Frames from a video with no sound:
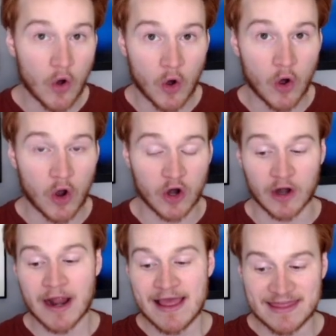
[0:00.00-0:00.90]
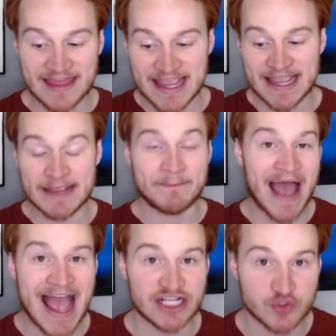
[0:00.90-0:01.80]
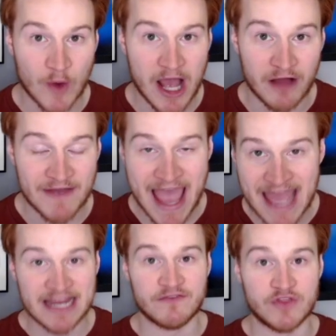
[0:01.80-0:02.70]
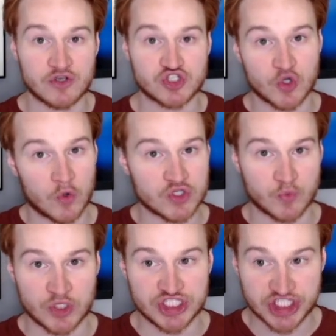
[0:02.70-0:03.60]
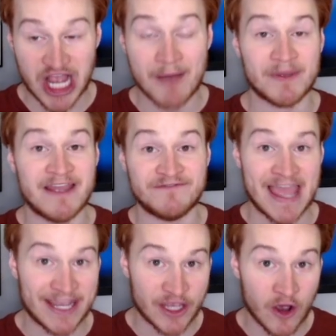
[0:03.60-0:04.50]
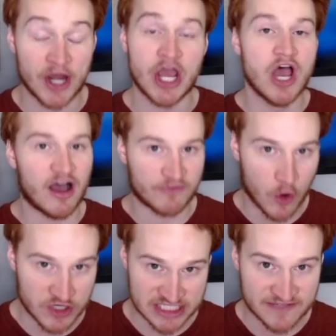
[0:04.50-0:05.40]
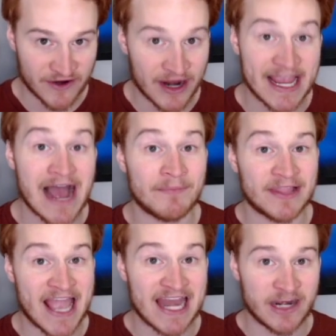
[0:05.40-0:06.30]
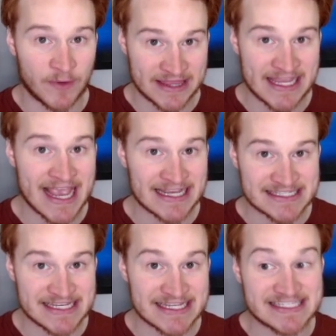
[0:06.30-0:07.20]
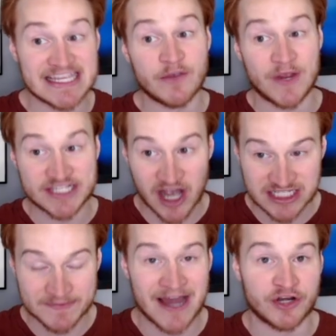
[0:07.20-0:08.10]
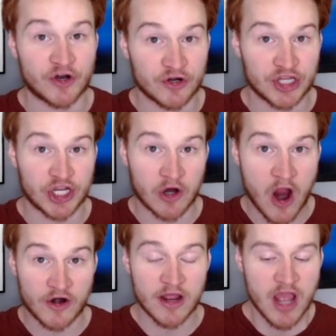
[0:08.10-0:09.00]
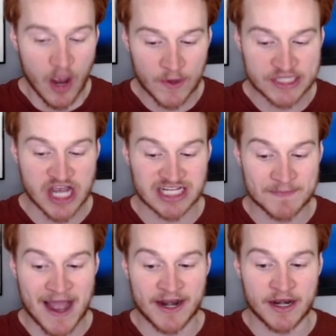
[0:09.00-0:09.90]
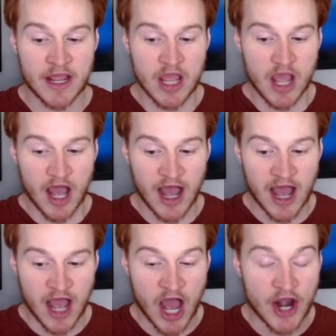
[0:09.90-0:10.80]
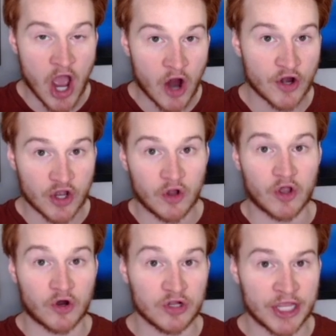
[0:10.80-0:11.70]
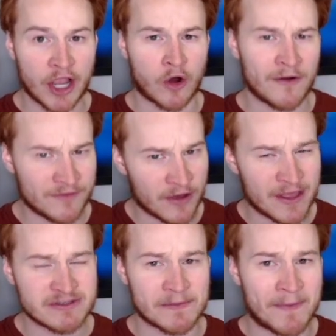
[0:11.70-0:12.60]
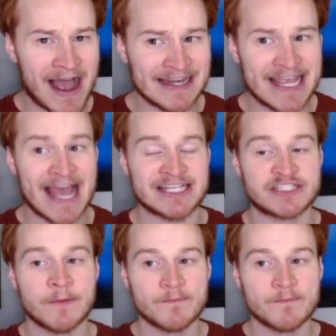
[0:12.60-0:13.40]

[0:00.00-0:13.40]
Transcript: or the Pac-12, any of those schools would jump if they could. Of course, it's very complicated with the ACC. We talked about an earlier art. We talked about an article earlier, or that was a podcast,